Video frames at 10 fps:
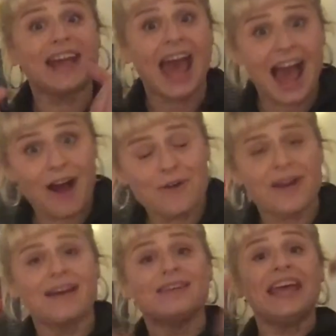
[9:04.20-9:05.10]
out
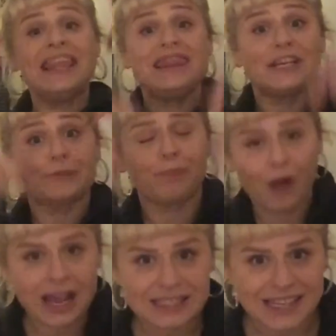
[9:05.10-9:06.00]
in this
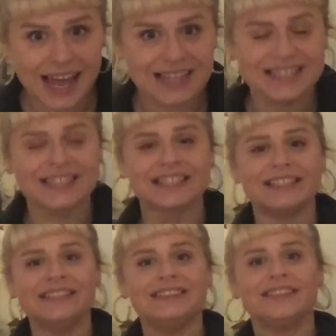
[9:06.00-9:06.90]
process
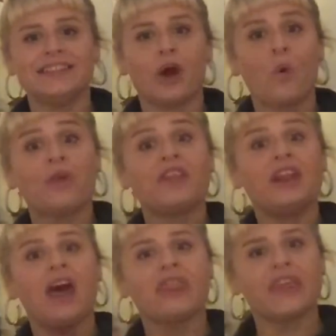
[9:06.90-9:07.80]
with
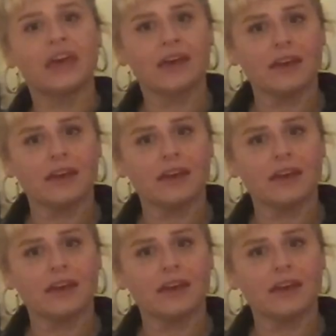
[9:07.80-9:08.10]
nothing.